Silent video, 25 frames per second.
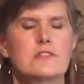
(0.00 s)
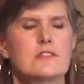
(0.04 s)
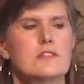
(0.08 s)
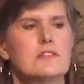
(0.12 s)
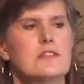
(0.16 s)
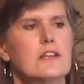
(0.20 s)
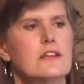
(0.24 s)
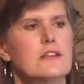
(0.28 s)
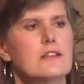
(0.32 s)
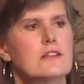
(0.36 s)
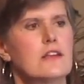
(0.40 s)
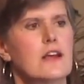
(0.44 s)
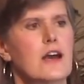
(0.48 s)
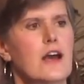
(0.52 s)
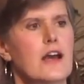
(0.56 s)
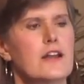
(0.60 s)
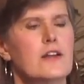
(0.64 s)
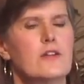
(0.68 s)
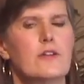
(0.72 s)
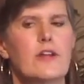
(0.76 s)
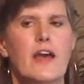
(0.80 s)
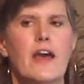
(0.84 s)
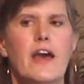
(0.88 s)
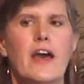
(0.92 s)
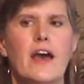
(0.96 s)
to data that I
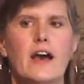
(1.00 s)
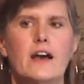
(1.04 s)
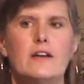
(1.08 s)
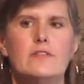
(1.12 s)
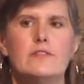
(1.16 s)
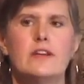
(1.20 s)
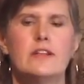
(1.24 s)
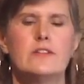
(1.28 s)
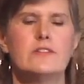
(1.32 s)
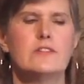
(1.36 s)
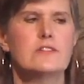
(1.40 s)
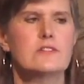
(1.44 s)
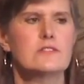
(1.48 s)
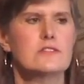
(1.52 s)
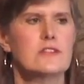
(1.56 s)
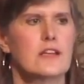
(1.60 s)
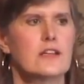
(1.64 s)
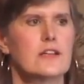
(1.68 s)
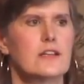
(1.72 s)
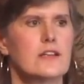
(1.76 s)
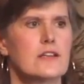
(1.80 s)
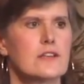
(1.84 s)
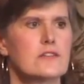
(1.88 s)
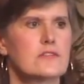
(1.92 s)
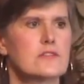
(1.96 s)
don't have, and this
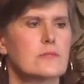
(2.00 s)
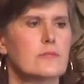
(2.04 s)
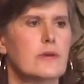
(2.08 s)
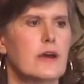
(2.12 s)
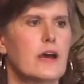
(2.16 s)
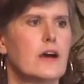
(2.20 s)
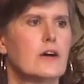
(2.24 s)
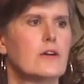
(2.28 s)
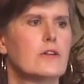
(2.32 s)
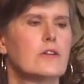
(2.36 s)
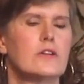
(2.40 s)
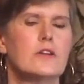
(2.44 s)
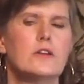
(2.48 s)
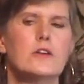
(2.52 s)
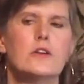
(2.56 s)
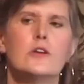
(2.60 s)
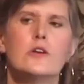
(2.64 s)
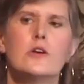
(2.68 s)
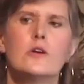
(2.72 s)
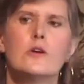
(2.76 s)
data is about